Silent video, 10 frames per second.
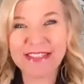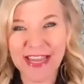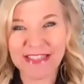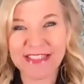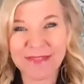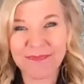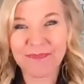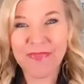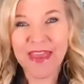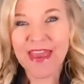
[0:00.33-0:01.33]
sense.
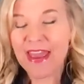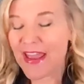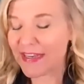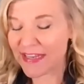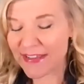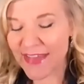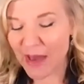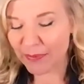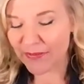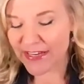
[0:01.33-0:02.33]
And in
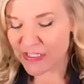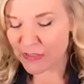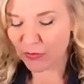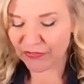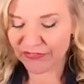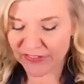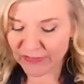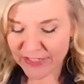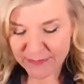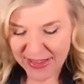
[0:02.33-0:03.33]
that place, we're
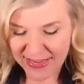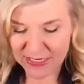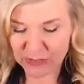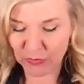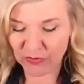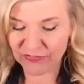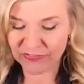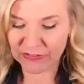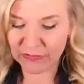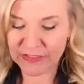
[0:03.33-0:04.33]
feeling pain, we're
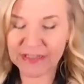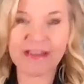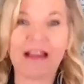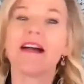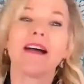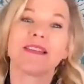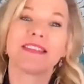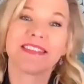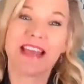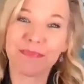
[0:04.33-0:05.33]
feeling
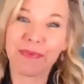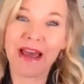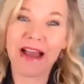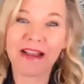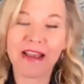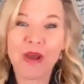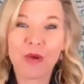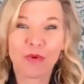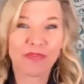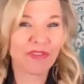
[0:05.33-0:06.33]
setback,
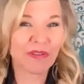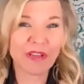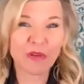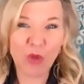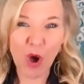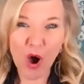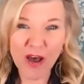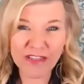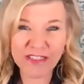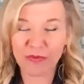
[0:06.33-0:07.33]
we're feeling
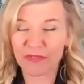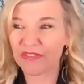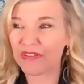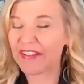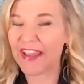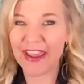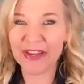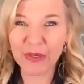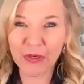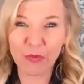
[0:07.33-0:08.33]
loss, we're feeling
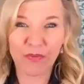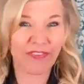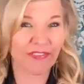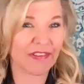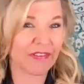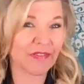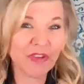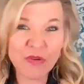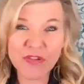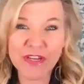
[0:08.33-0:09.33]
anger, we're feeling
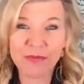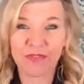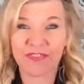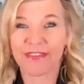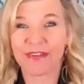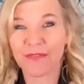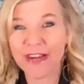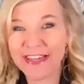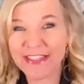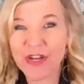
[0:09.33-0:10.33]
confusion, we're feeling
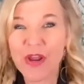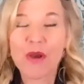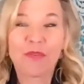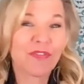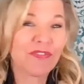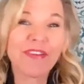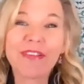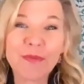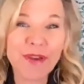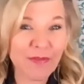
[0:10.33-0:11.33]
rage, we're
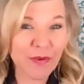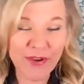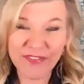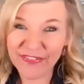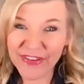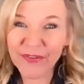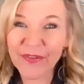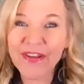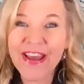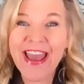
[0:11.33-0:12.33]
feeling whatever we
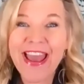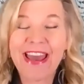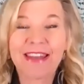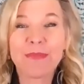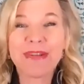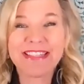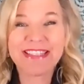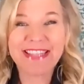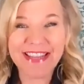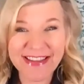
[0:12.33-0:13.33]
feel. And let me
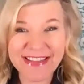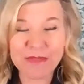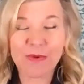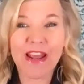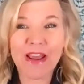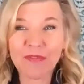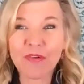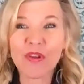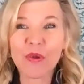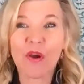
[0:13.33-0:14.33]
just say this,
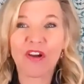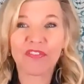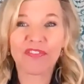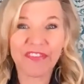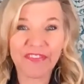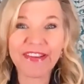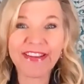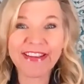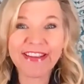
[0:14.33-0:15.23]
whatever you are feeling,